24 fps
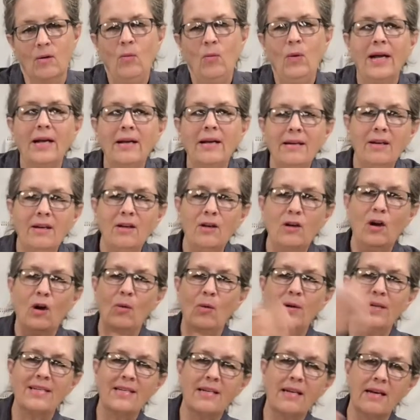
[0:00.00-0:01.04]
Well,
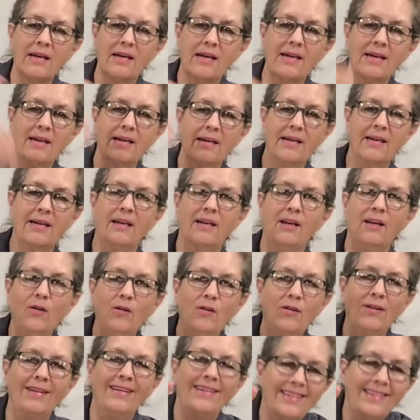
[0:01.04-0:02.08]
it's like you
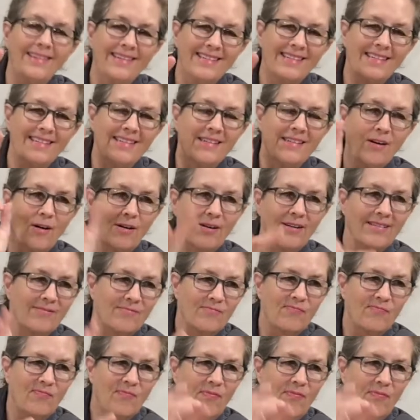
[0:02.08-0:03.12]
start
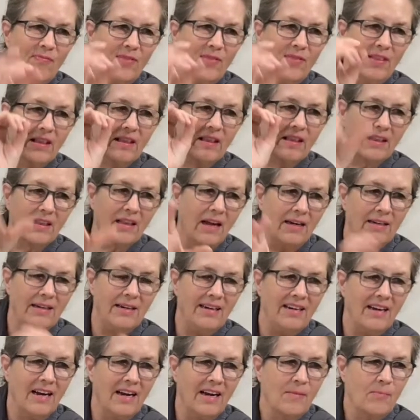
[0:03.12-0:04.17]

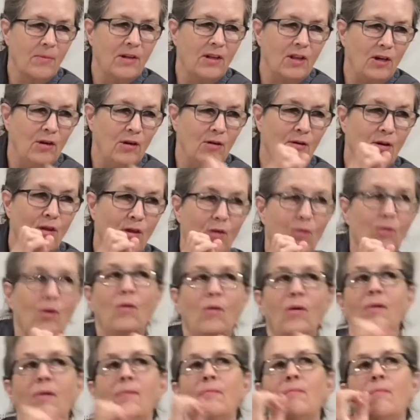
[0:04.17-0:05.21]
lightening up and you
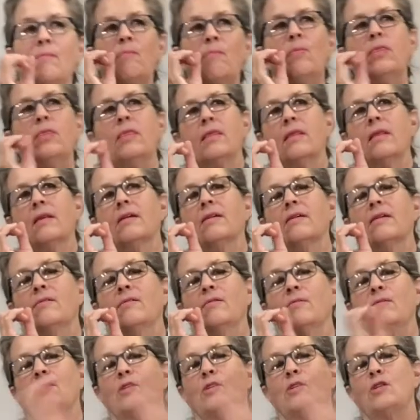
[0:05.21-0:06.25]
throw a
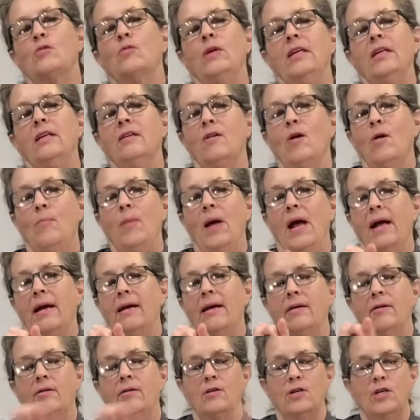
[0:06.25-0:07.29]
sweet and low
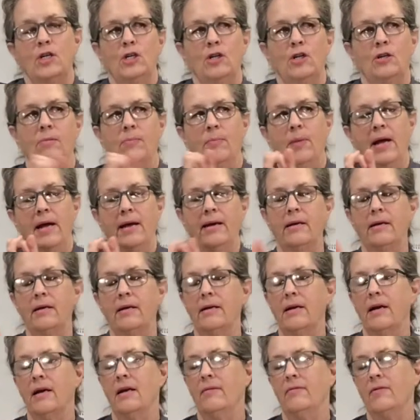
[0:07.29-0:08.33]
packet or sugar packet
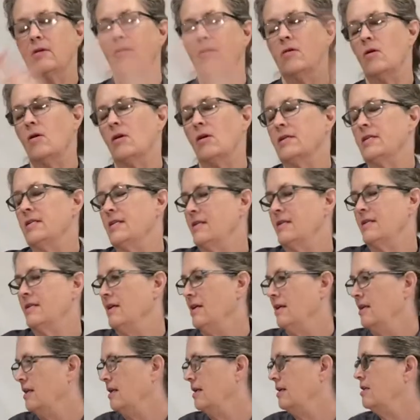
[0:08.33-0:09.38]
kind of across
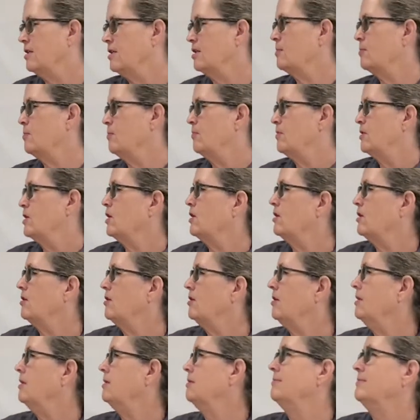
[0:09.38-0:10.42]
and then just
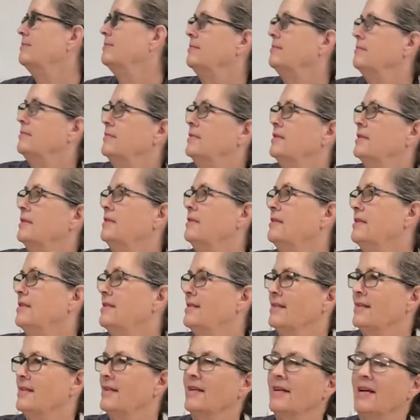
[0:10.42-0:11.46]
turn and
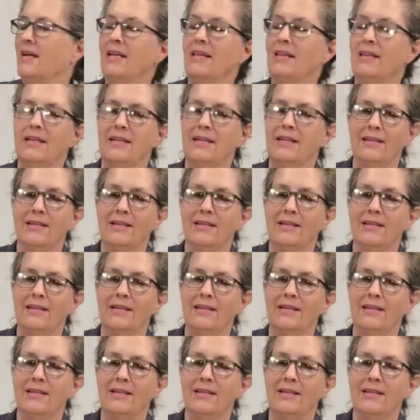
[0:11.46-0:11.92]
and then